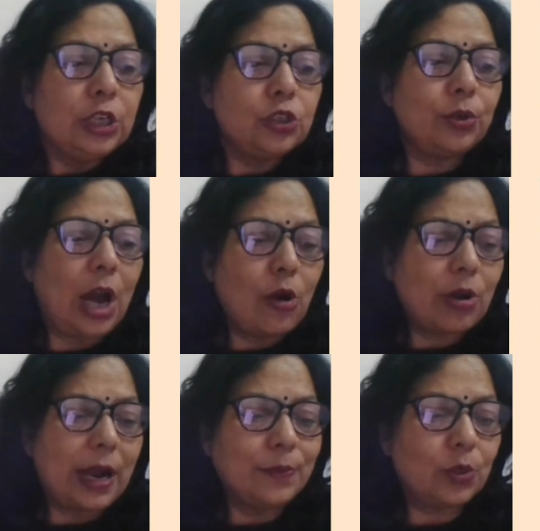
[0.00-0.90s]
So now
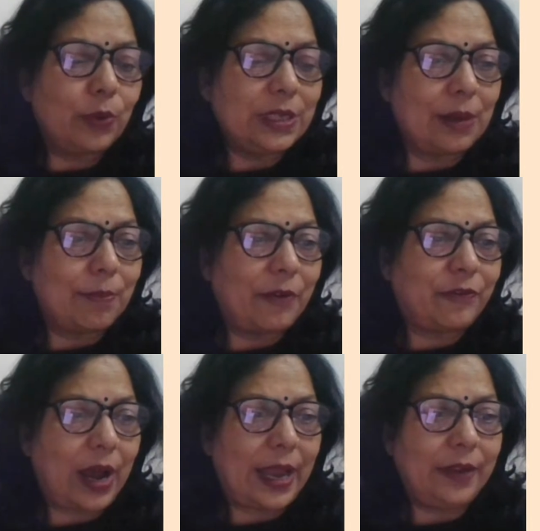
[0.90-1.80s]
comes quiz number
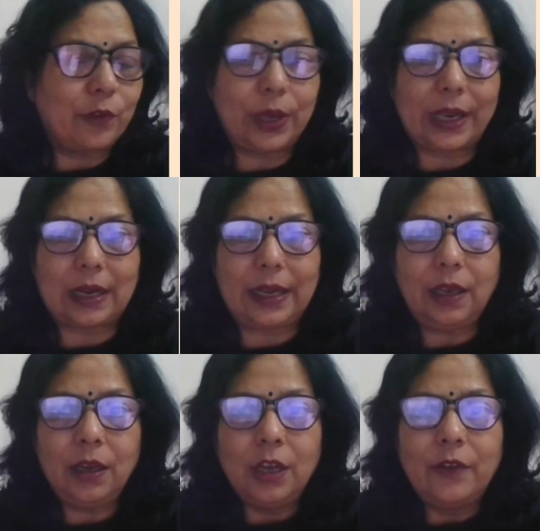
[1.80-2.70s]
five
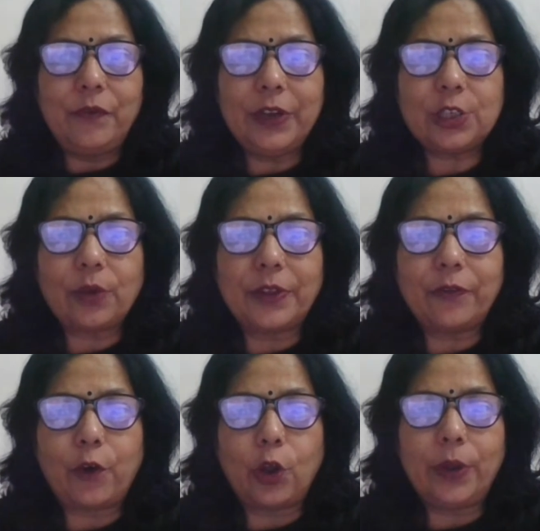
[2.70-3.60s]
quickly. Which of the
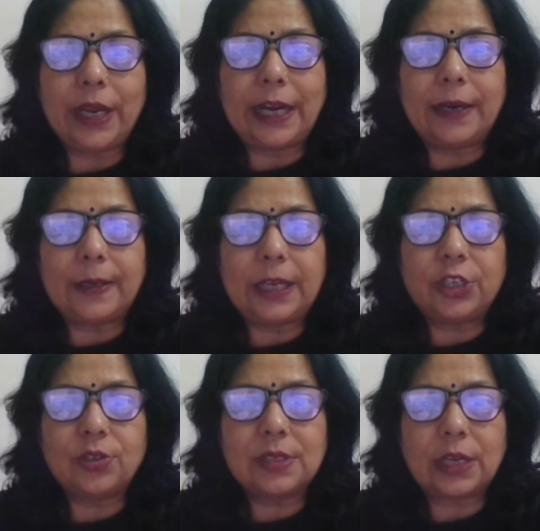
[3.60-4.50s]
following
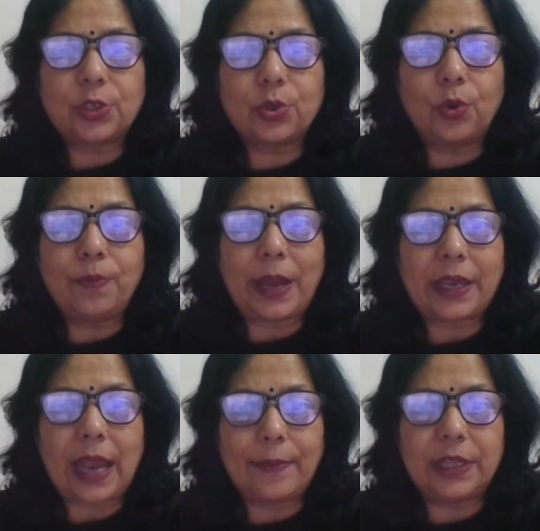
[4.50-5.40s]
adaptations are shown by
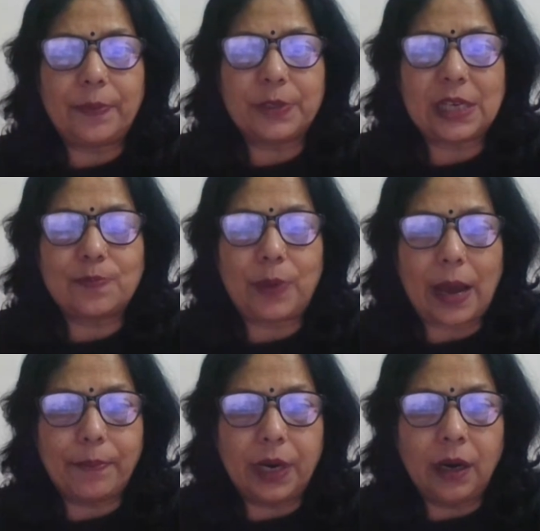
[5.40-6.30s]
camel? They possess
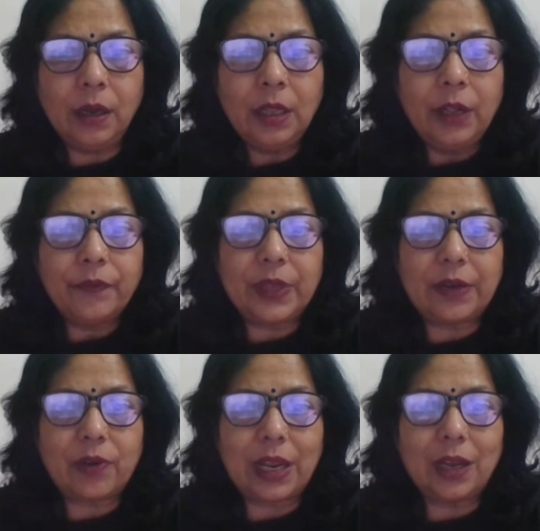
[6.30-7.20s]
blubber. They
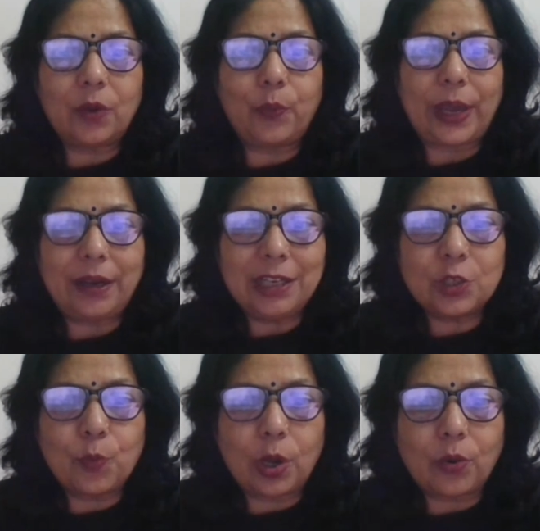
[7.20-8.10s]
drink very
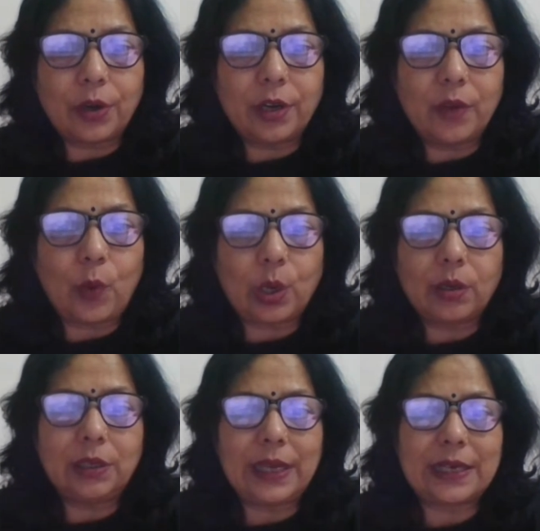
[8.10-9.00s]
small quantity of
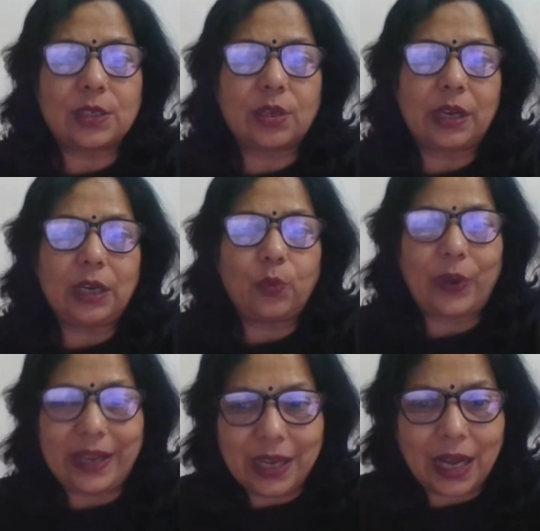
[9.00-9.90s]
water. They excrete
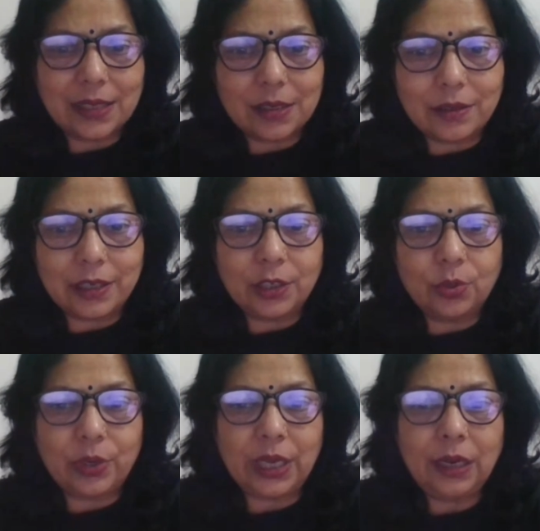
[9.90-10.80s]
very concentrated
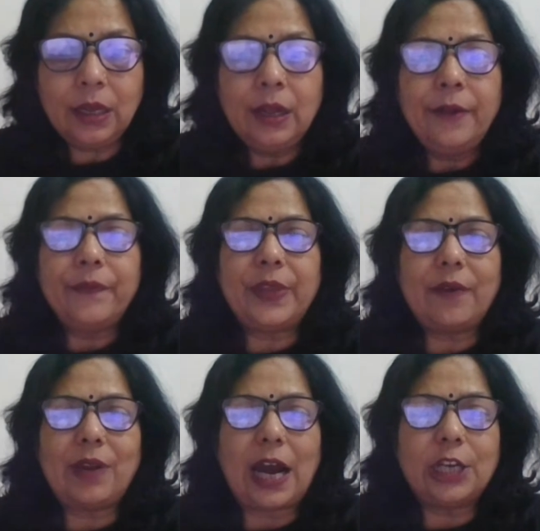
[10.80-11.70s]
urine. They
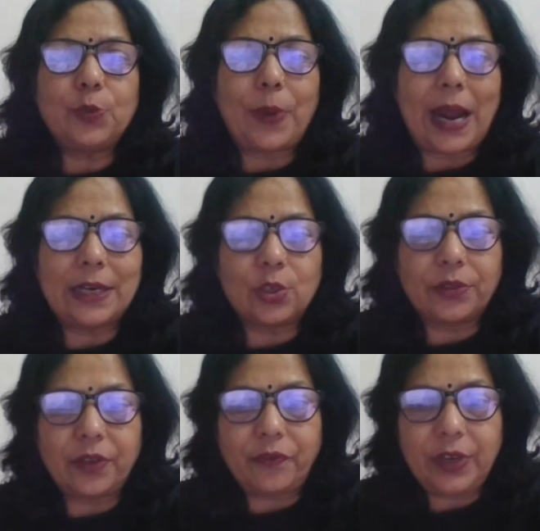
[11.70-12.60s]
have large pads
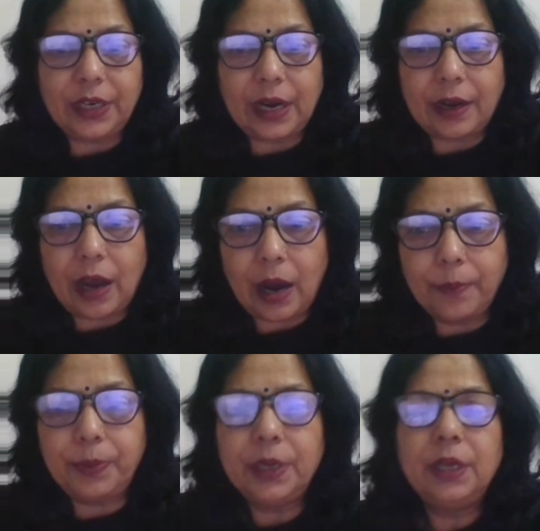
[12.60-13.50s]
on the feet and
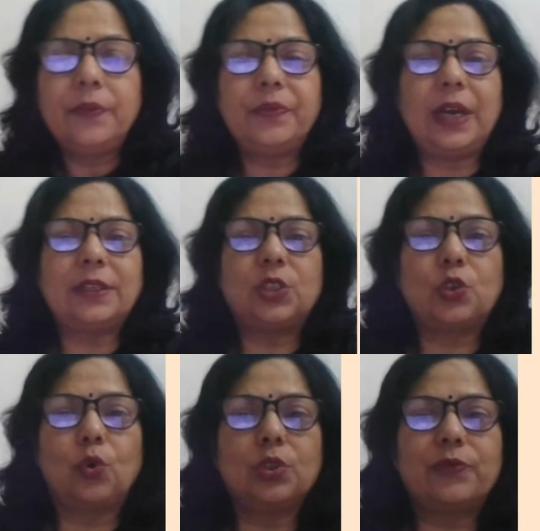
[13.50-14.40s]
hump that
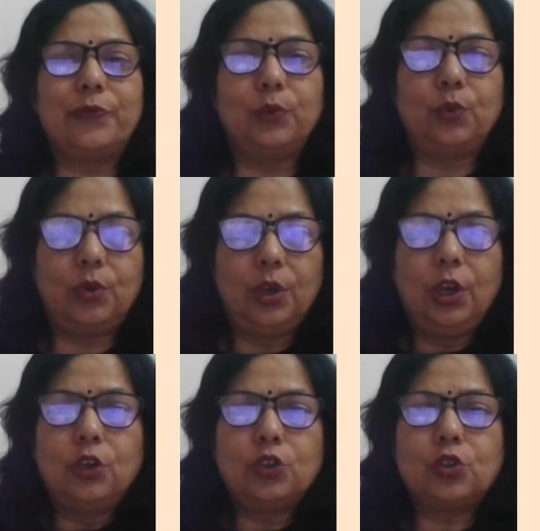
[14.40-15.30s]
stores food.
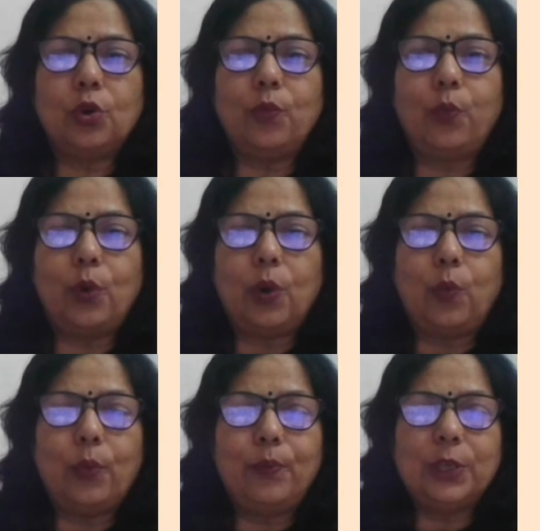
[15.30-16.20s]
So,
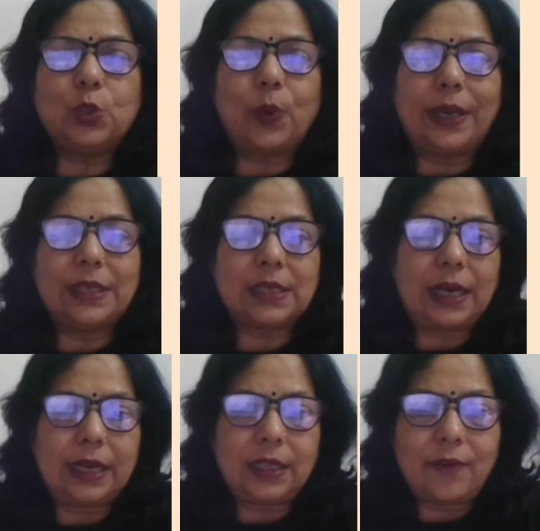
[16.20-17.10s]
which one is
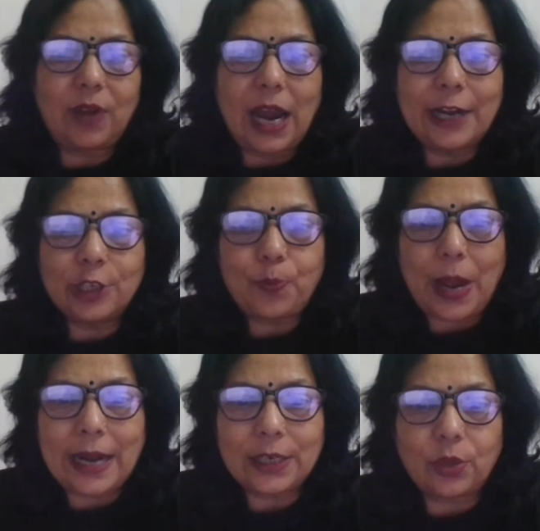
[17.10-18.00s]
correct? They have large
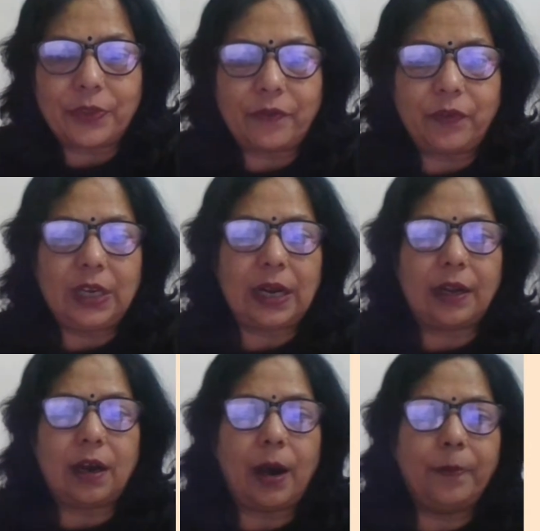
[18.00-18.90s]
pads on the feet and
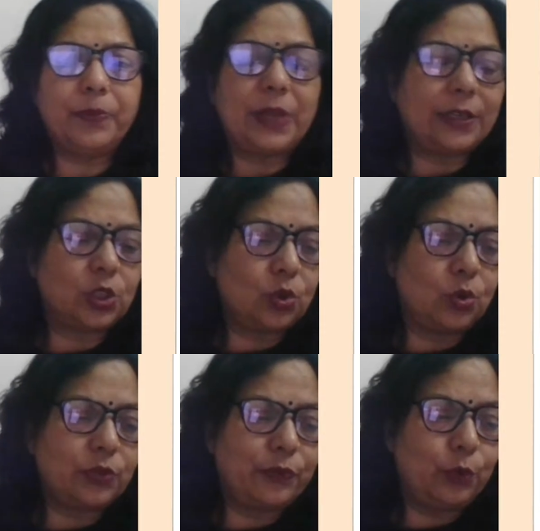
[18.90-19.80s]
a hump that
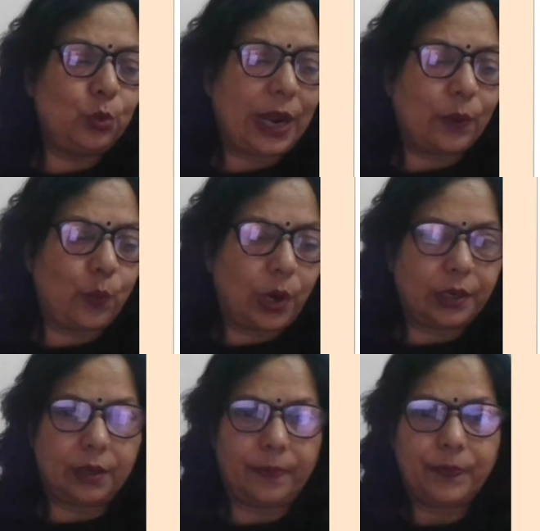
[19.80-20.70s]
stores food and
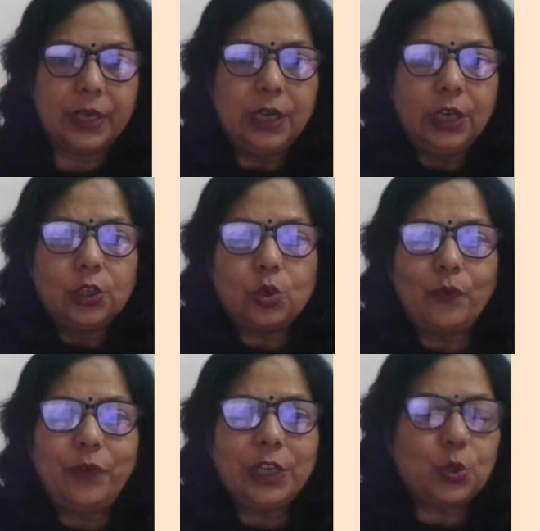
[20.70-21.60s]
water. So,
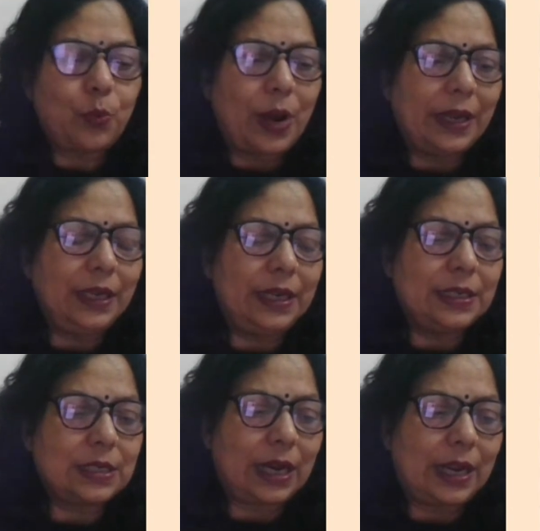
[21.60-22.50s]
which one
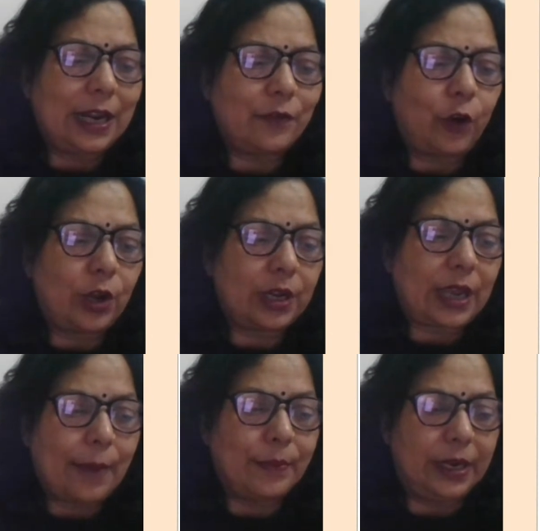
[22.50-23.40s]
is correct for
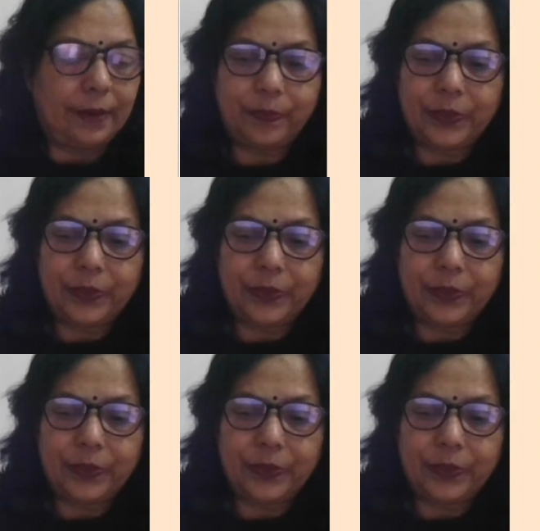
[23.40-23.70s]
camel?